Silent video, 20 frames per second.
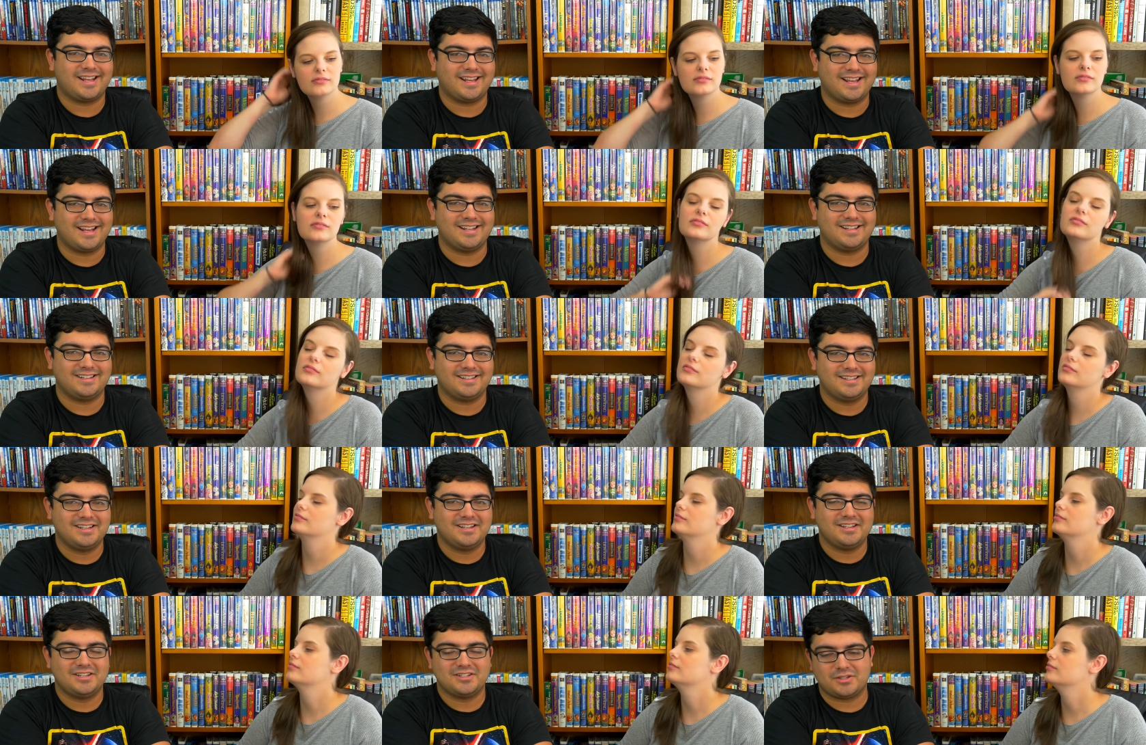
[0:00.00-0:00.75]
Speaker 1: saying
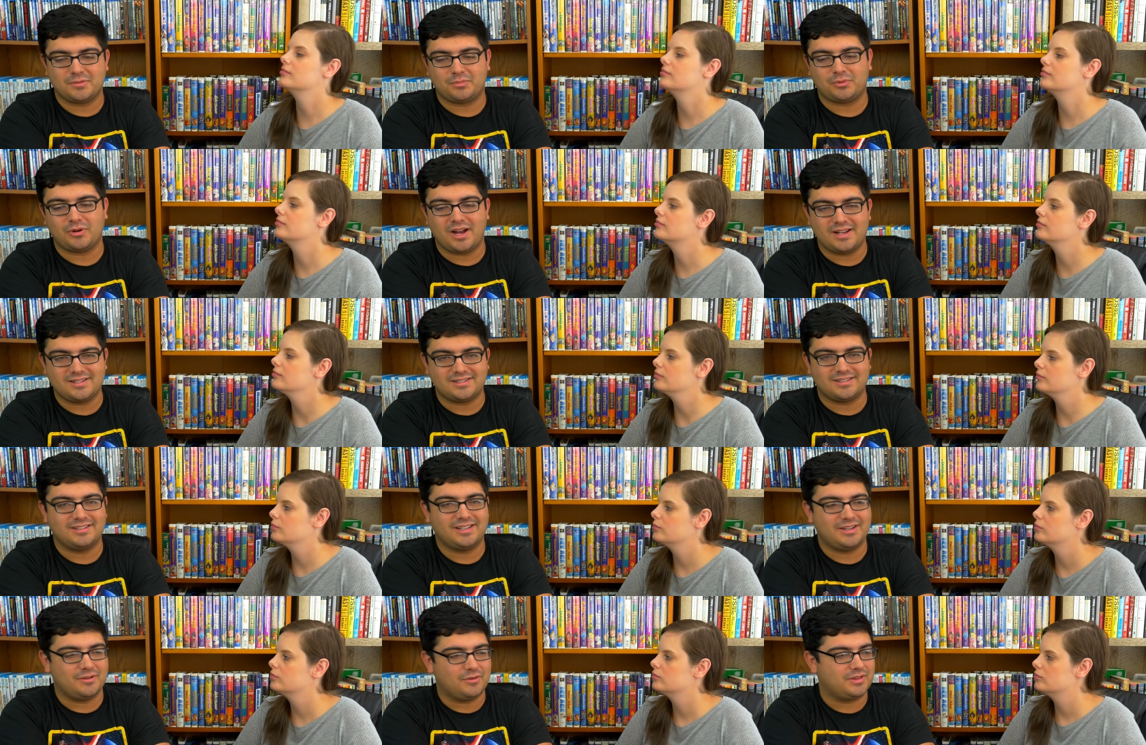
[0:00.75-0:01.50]
that
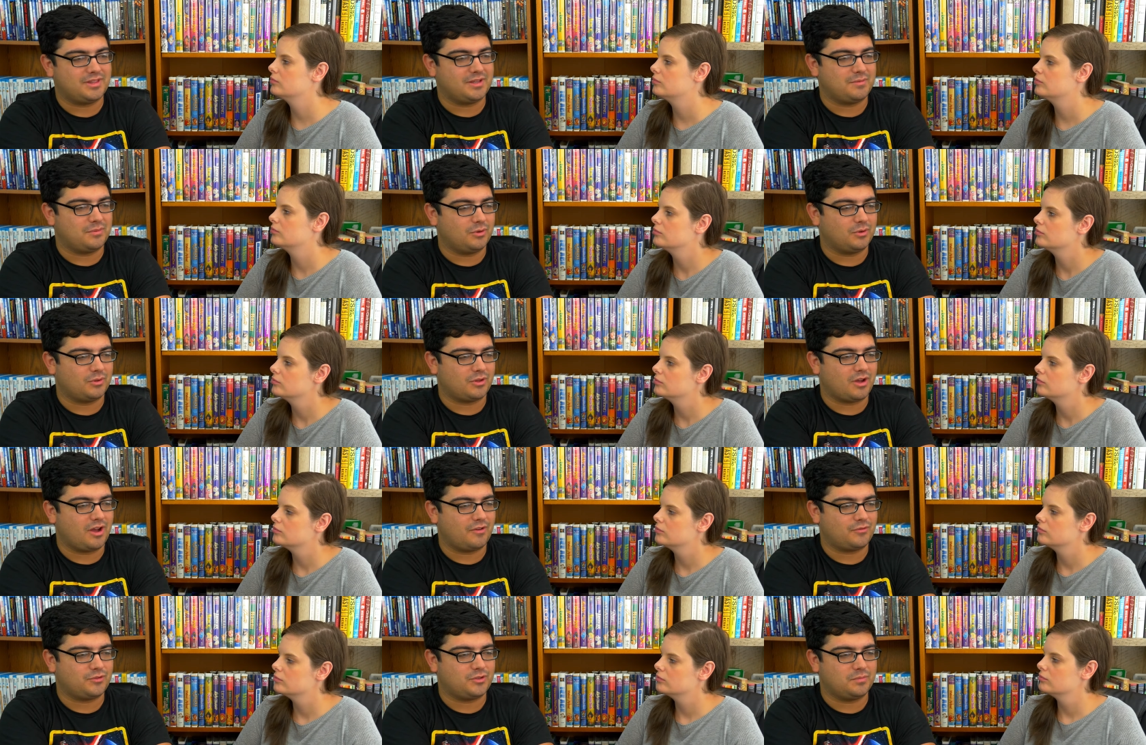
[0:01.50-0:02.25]
surprisingly, what they pulled
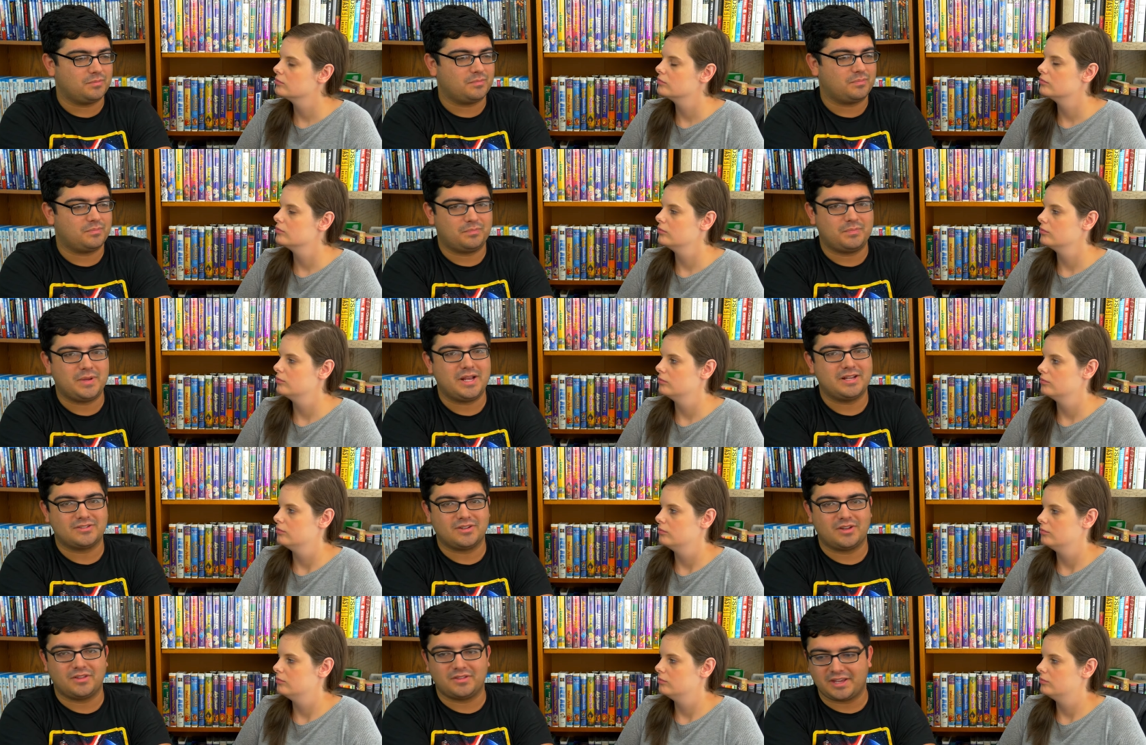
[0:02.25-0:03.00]
off
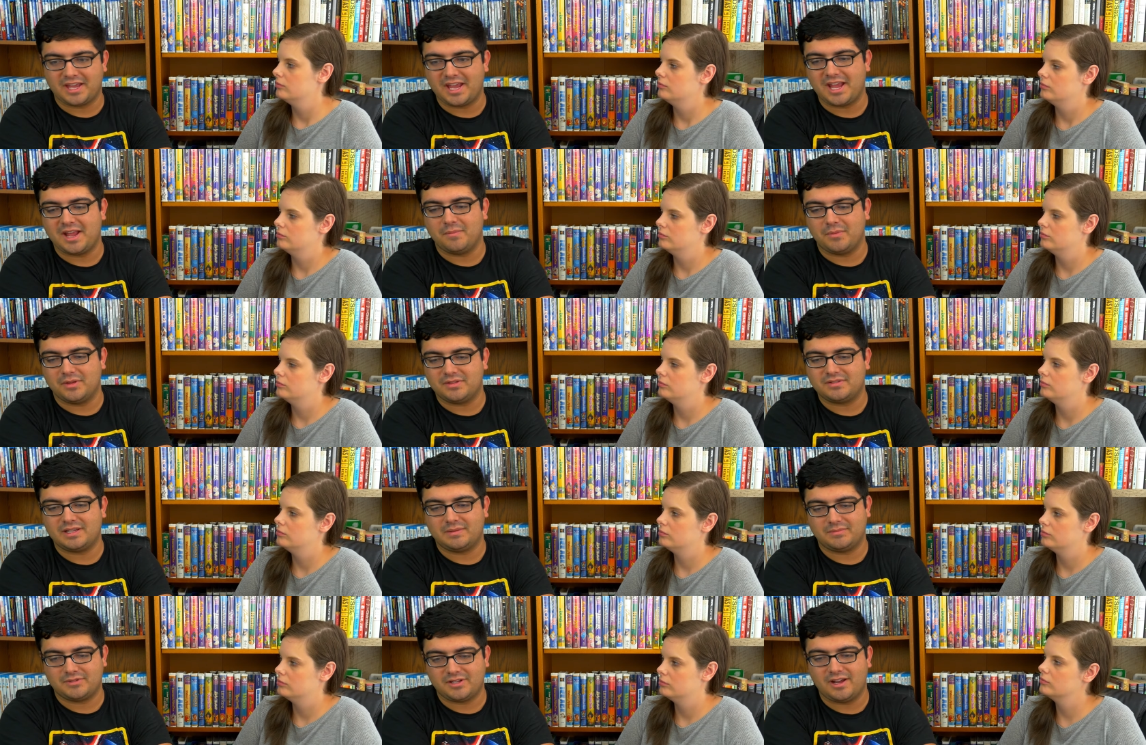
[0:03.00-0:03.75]
based on the game, but at
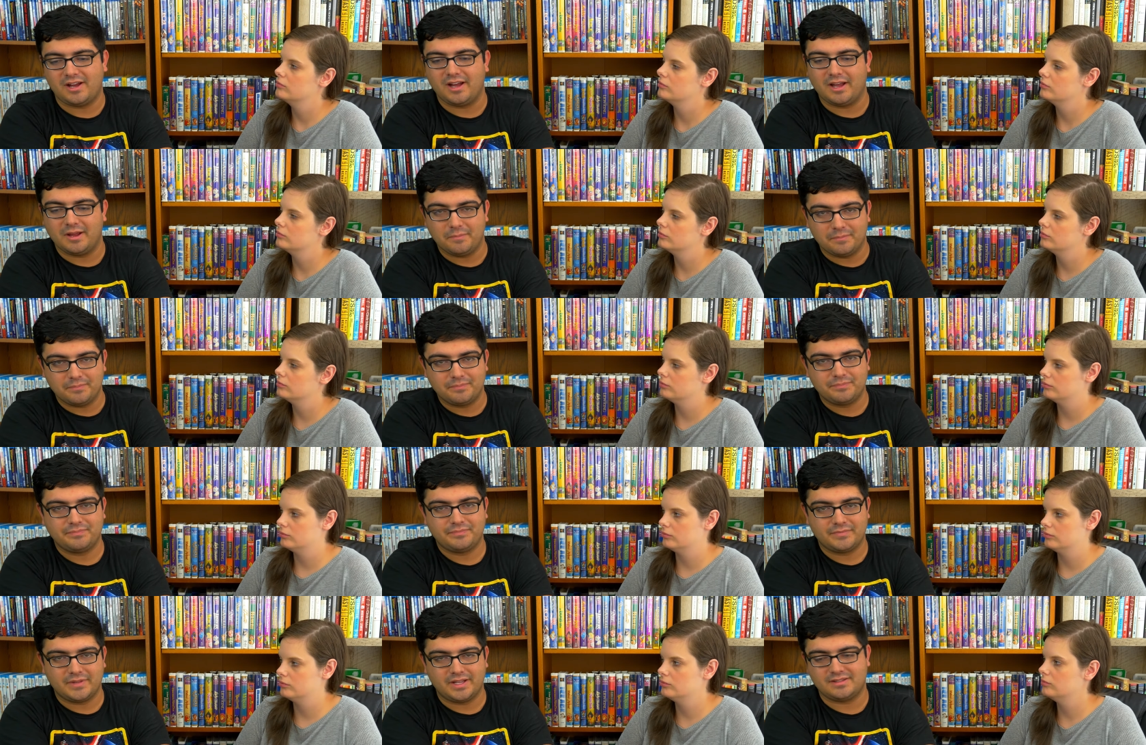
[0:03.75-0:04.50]
the same time,
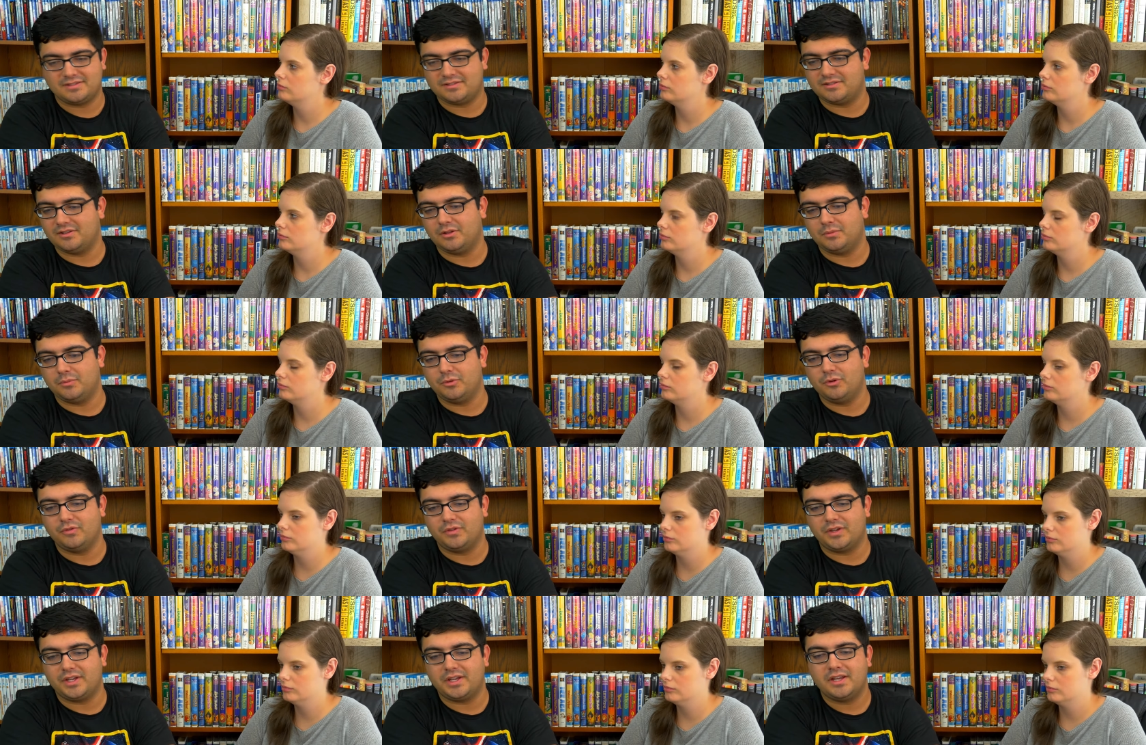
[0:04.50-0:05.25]
it's still a
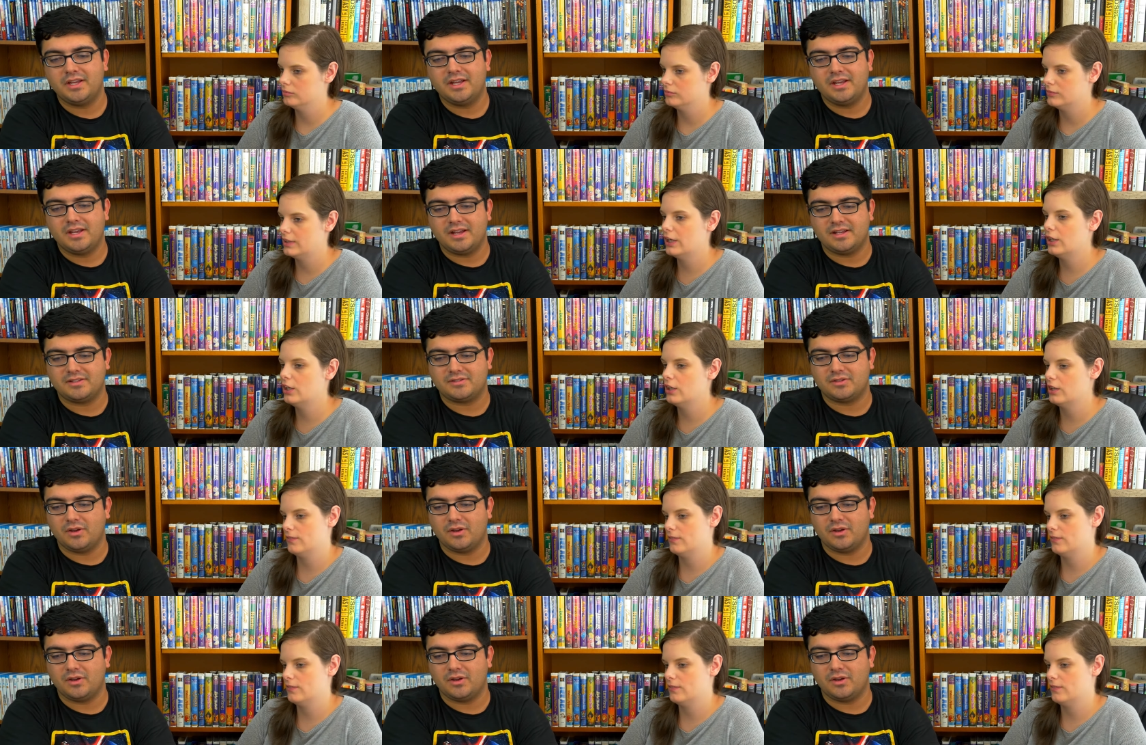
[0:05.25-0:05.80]
movie. they could